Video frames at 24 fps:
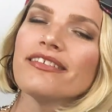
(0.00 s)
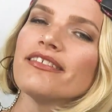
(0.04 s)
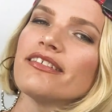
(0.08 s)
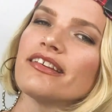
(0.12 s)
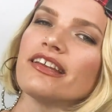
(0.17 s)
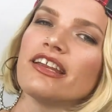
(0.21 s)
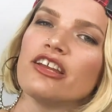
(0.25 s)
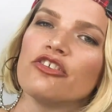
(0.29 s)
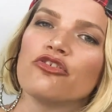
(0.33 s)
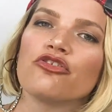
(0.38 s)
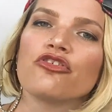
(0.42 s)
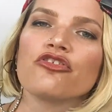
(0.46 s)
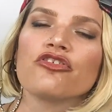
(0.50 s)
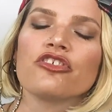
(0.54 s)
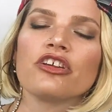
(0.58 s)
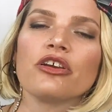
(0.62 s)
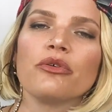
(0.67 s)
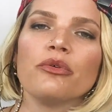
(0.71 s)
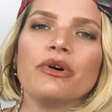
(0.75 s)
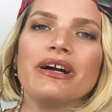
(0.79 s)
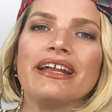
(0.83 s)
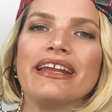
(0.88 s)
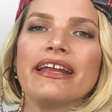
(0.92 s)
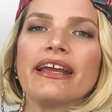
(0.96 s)
is an interesting
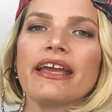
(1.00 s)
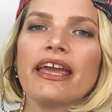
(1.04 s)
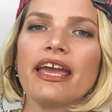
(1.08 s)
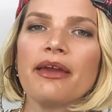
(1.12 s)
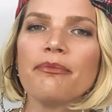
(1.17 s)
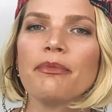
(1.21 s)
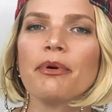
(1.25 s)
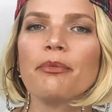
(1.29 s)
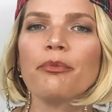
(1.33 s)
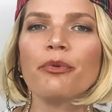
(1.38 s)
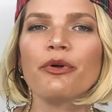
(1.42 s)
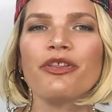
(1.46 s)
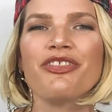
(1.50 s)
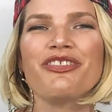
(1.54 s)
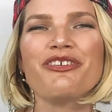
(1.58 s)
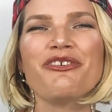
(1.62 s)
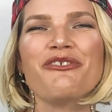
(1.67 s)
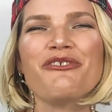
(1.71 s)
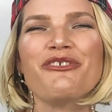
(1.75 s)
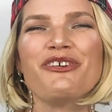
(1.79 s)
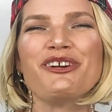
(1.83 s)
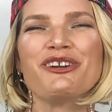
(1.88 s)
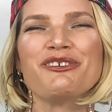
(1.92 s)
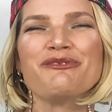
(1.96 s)
one. It came up with
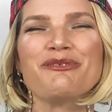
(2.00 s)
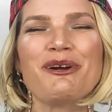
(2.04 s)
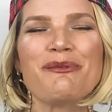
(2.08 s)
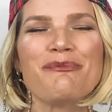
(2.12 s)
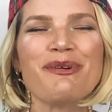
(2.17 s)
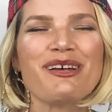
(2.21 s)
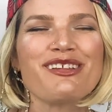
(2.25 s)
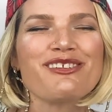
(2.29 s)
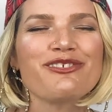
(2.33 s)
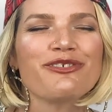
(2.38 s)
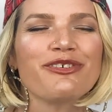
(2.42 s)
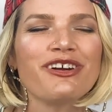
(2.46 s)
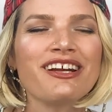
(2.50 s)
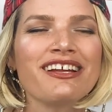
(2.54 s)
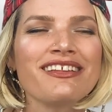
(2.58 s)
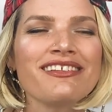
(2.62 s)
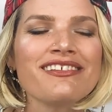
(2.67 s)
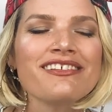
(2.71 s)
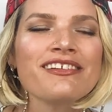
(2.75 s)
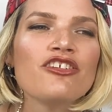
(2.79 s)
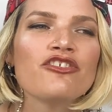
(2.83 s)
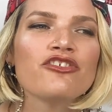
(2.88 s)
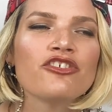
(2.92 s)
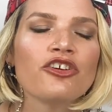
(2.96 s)
one of my best
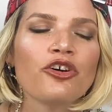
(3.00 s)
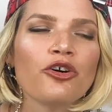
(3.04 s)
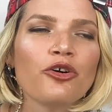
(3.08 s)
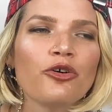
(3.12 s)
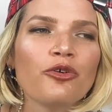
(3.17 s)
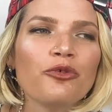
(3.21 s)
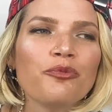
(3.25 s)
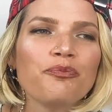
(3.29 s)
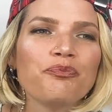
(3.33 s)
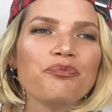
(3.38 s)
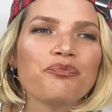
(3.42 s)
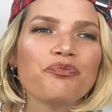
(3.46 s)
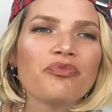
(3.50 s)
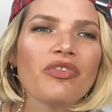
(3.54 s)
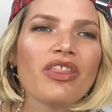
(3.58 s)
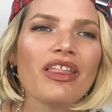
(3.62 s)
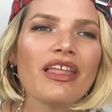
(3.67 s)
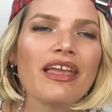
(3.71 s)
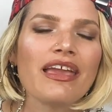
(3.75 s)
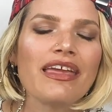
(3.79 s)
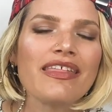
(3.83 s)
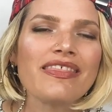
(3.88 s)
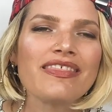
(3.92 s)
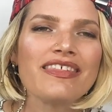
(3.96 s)
friends. So
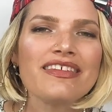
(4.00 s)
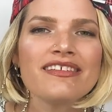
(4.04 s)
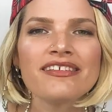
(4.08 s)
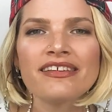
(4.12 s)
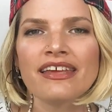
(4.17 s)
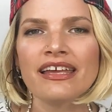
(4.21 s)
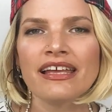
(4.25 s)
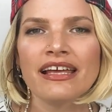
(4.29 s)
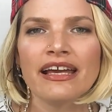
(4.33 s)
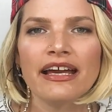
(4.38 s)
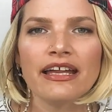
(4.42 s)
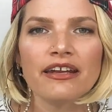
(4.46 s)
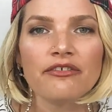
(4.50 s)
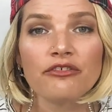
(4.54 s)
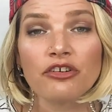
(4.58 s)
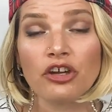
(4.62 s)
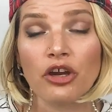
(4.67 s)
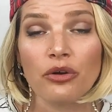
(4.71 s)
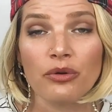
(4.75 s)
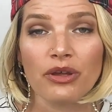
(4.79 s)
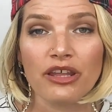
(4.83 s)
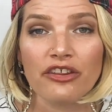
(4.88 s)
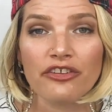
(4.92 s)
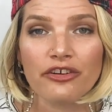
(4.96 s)
this can kind of
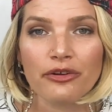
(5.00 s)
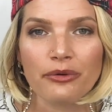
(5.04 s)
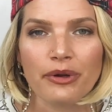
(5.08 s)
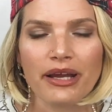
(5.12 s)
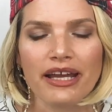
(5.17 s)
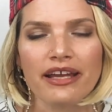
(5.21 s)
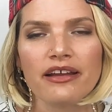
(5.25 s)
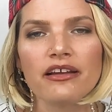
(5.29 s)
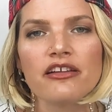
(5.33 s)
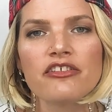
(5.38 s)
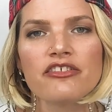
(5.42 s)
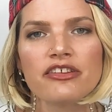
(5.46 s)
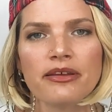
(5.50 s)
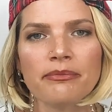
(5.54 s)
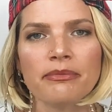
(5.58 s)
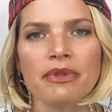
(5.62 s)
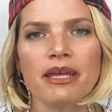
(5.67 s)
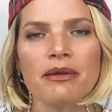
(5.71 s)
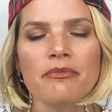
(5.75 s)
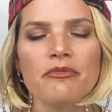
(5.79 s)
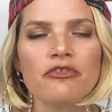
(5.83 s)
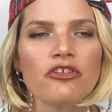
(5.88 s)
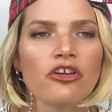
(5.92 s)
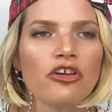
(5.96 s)
go either way.
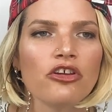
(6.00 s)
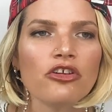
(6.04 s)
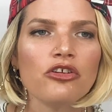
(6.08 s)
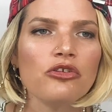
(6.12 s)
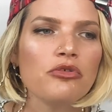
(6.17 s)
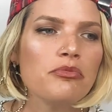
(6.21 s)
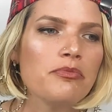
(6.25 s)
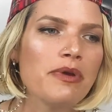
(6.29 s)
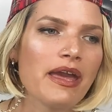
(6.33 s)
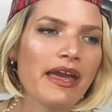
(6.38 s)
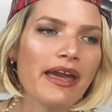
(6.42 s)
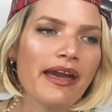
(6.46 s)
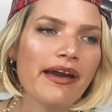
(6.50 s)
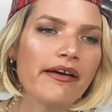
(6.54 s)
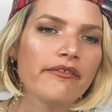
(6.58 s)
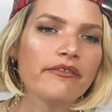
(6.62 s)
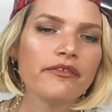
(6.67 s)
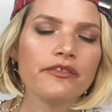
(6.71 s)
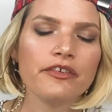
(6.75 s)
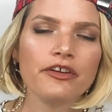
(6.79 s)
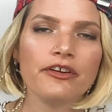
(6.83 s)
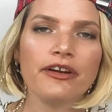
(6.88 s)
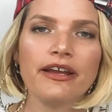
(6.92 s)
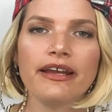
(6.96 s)
Sometimes you may
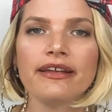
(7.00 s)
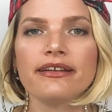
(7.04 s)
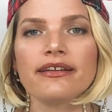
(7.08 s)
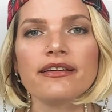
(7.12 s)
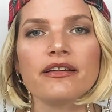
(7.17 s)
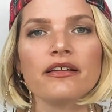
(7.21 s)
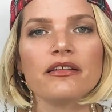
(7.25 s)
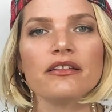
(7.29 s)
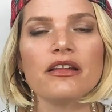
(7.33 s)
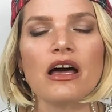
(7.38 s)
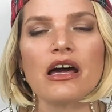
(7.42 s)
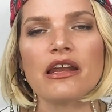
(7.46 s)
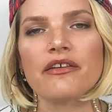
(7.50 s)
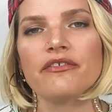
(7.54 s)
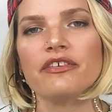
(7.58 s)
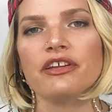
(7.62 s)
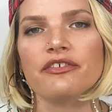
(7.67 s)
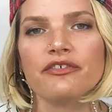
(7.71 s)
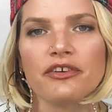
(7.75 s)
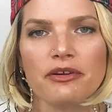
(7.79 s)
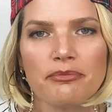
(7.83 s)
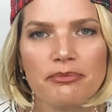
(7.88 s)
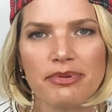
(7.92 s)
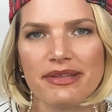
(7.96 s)
have your hand in a lot of
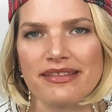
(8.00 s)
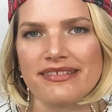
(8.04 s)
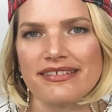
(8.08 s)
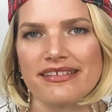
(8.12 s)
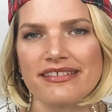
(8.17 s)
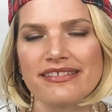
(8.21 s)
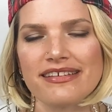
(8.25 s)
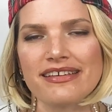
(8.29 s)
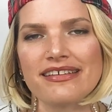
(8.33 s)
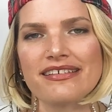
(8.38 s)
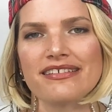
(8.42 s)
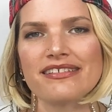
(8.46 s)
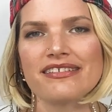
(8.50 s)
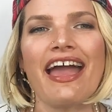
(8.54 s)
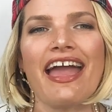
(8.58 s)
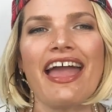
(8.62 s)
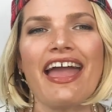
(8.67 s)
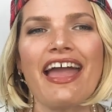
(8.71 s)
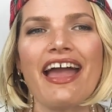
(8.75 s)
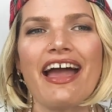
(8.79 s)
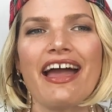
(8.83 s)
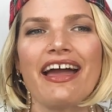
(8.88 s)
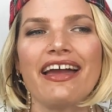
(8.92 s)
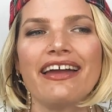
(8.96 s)
different businesses
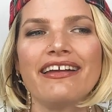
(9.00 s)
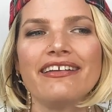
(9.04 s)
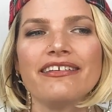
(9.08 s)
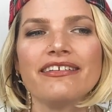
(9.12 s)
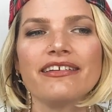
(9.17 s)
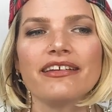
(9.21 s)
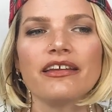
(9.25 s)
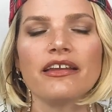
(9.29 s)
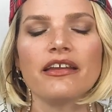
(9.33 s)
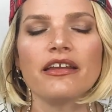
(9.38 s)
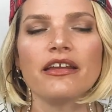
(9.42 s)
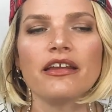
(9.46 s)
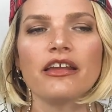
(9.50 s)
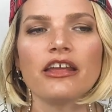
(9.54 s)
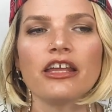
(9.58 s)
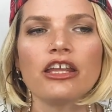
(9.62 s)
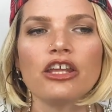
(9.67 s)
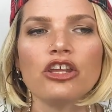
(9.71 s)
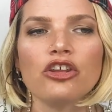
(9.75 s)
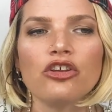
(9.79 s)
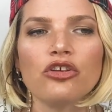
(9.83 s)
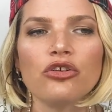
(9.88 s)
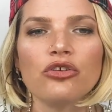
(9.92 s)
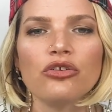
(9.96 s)
and
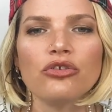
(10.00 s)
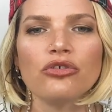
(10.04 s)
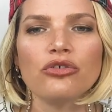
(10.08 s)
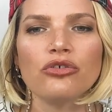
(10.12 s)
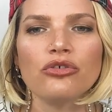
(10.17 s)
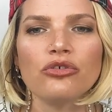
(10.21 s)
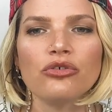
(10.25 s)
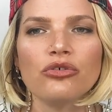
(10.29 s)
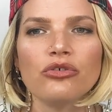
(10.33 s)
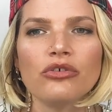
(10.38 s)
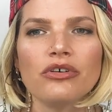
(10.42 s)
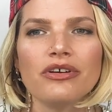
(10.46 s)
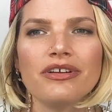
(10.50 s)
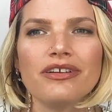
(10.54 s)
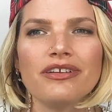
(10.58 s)
you